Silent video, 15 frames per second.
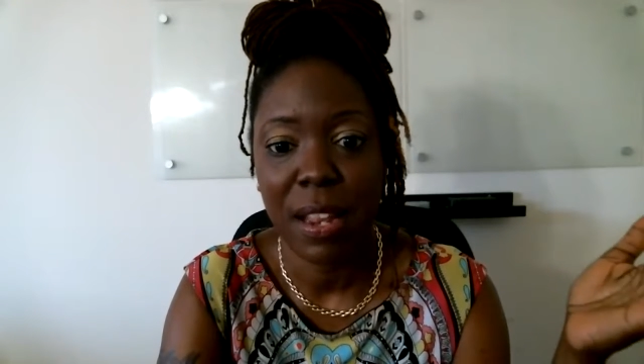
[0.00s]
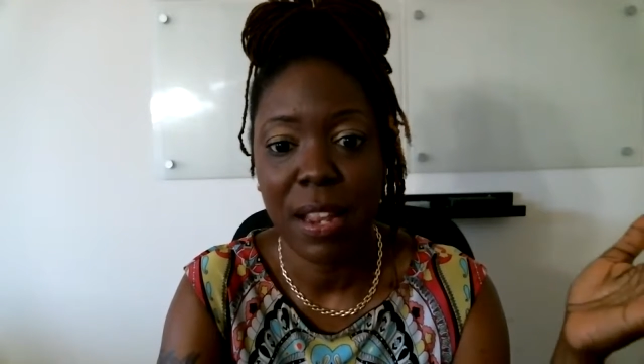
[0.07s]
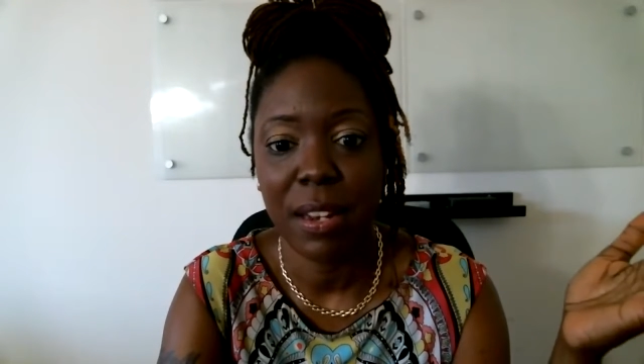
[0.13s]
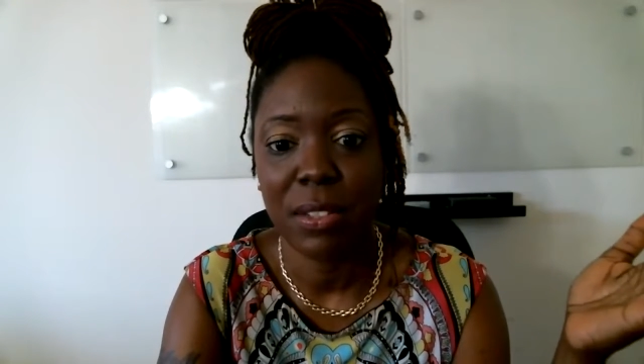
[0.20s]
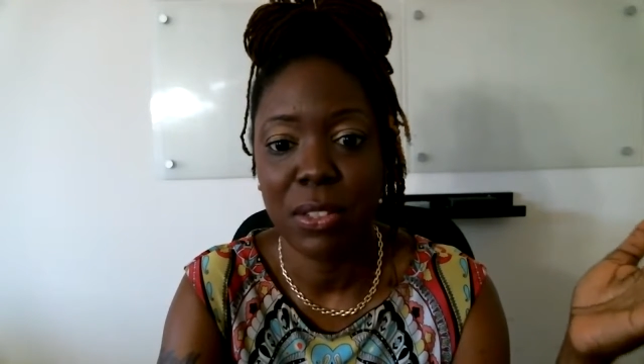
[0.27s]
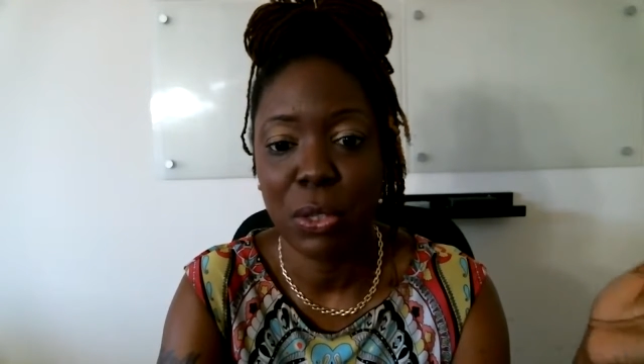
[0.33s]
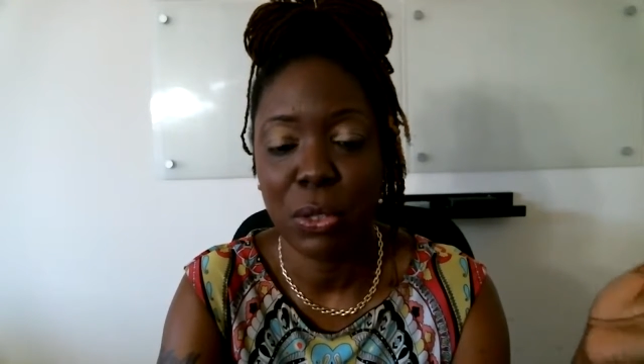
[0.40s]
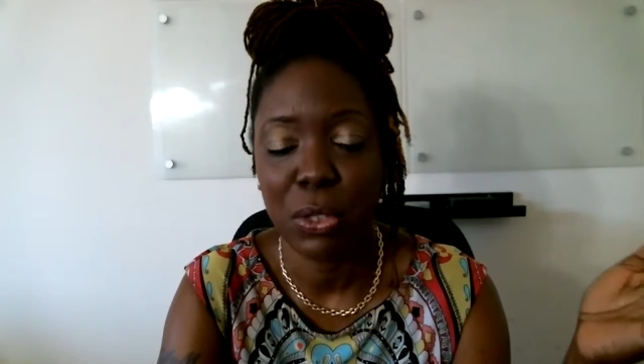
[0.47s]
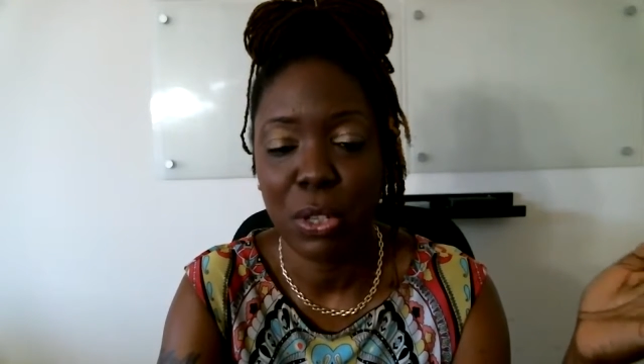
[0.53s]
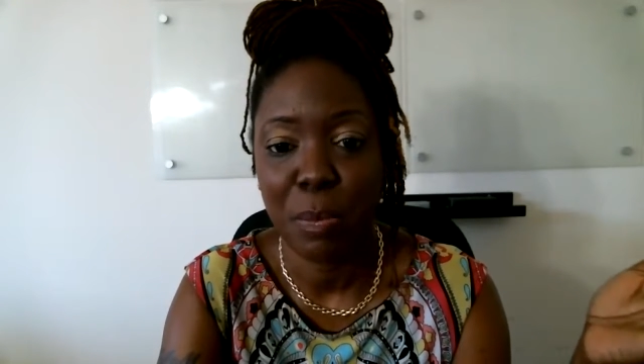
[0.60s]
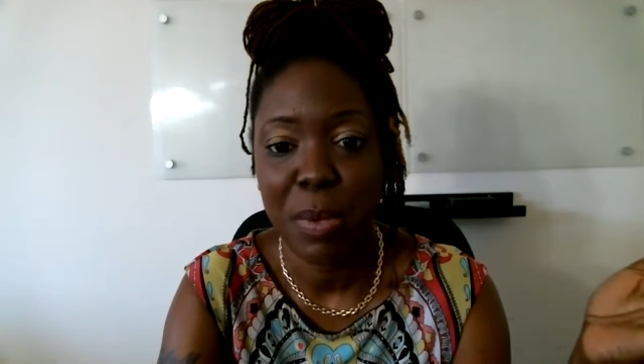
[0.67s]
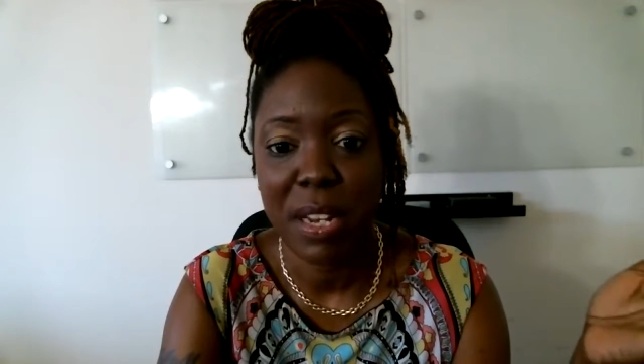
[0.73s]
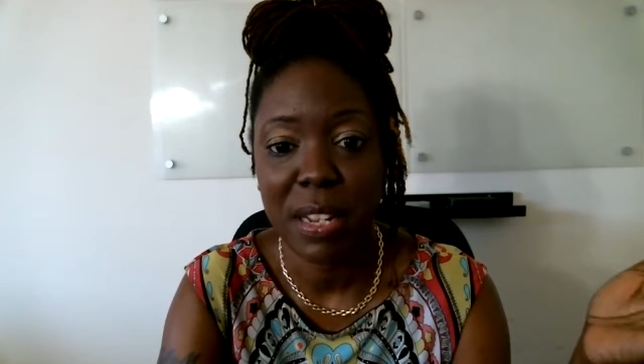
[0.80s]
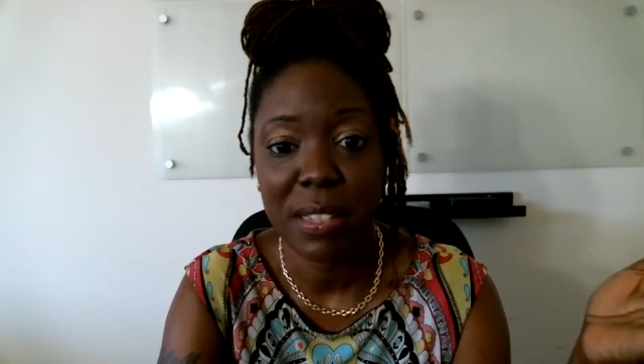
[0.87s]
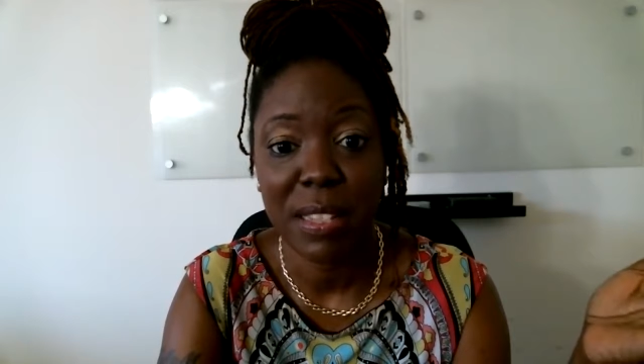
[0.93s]
in Social
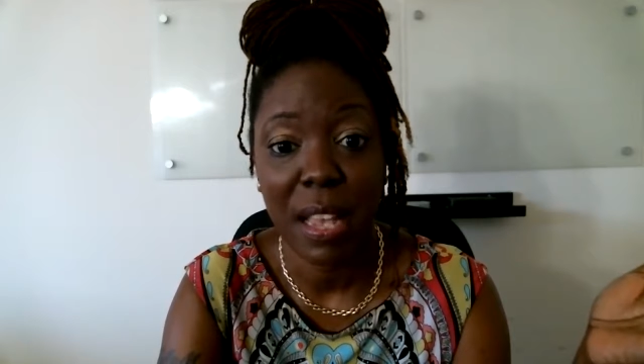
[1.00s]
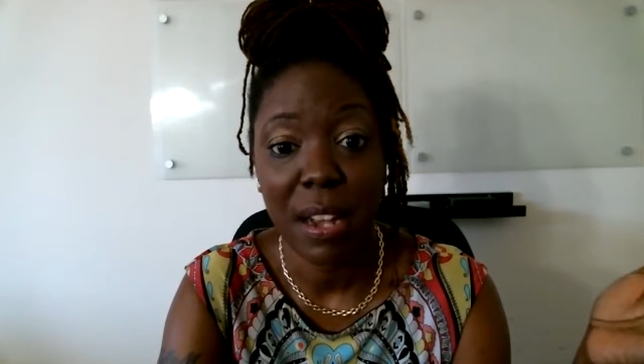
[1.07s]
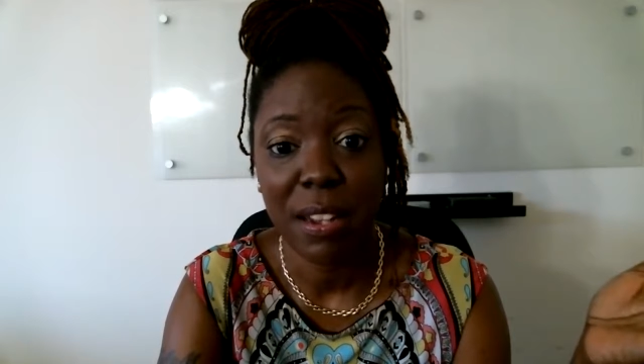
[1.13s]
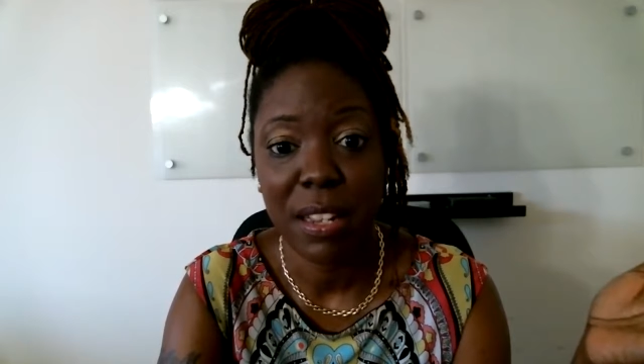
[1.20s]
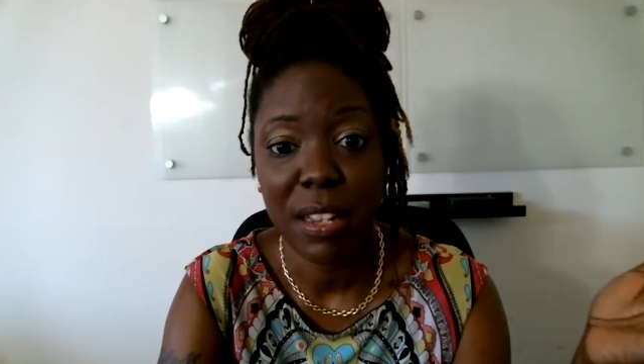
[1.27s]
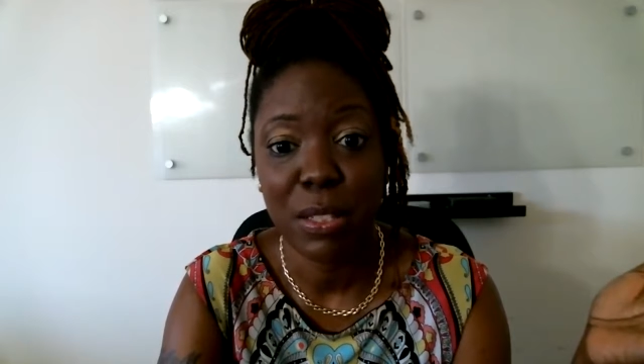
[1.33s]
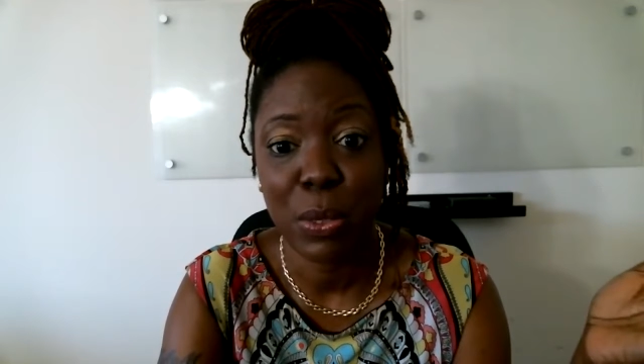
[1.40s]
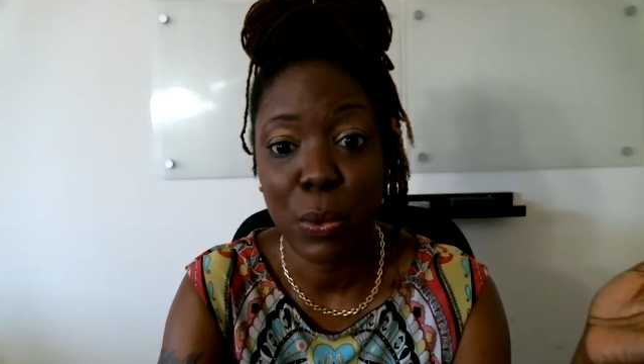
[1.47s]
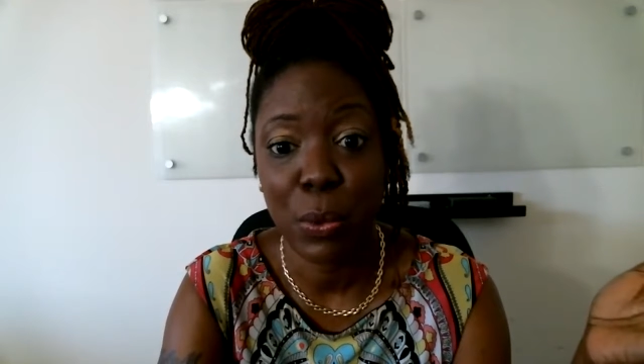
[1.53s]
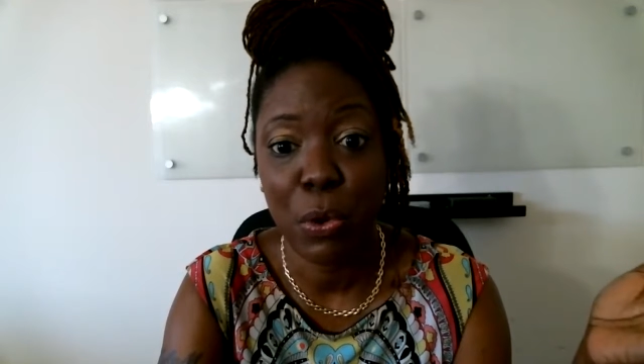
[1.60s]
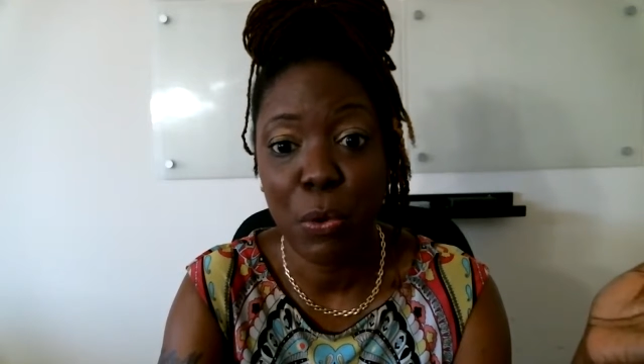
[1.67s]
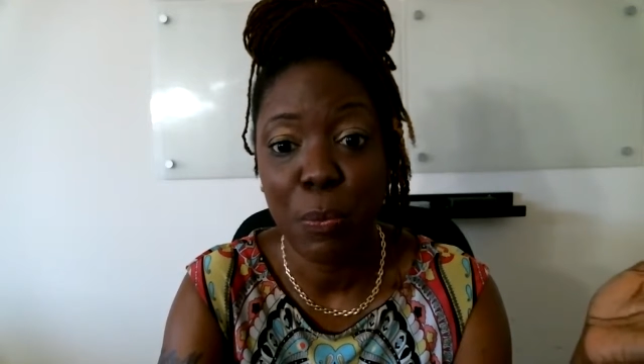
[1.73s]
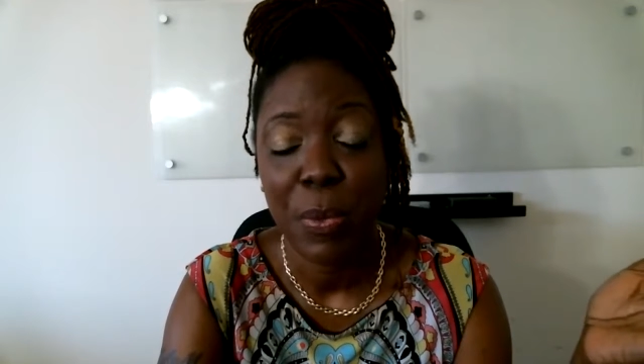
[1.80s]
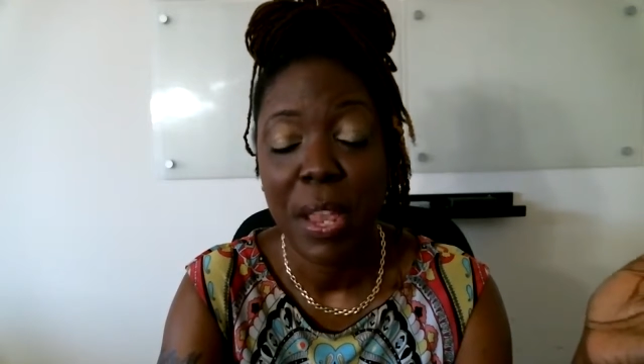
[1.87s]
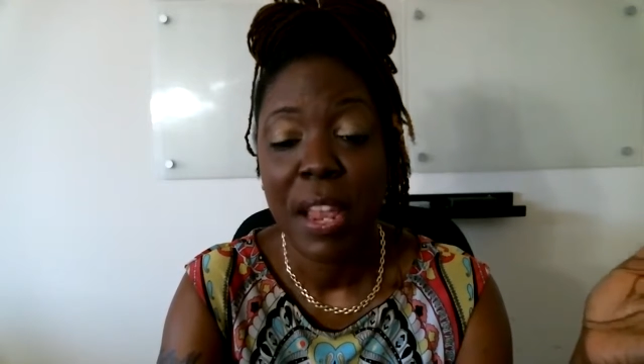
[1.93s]
Media Saturdays group,